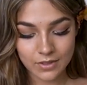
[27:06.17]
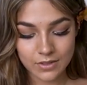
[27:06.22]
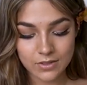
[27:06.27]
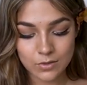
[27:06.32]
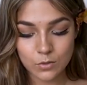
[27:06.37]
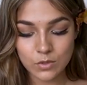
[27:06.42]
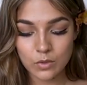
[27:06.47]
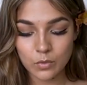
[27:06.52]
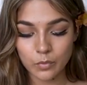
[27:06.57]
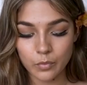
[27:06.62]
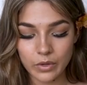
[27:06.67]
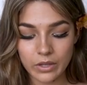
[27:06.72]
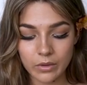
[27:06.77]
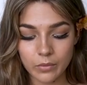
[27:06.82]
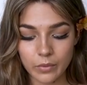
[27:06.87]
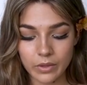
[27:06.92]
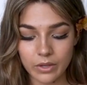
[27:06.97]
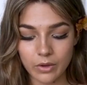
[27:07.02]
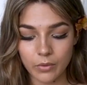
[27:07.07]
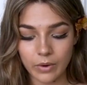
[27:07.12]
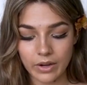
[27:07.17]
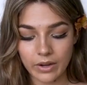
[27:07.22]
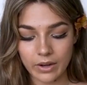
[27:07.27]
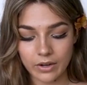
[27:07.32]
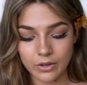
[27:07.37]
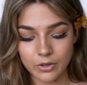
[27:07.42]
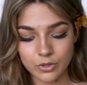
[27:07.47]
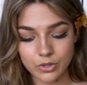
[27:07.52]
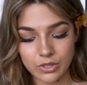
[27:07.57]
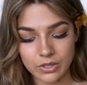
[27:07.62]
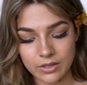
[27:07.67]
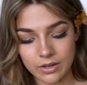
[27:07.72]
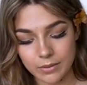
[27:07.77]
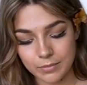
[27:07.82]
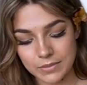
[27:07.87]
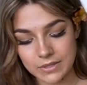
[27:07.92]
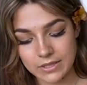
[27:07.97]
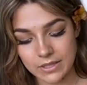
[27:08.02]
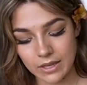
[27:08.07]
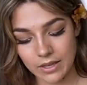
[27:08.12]
So it's a really, really great energy that
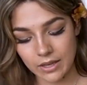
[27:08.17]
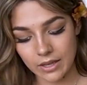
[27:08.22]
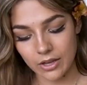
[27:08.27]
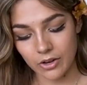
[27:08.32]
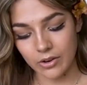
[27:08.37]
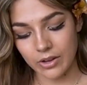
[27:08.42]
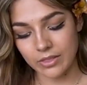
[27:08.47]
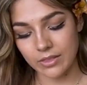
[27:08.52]
I'm seeing here.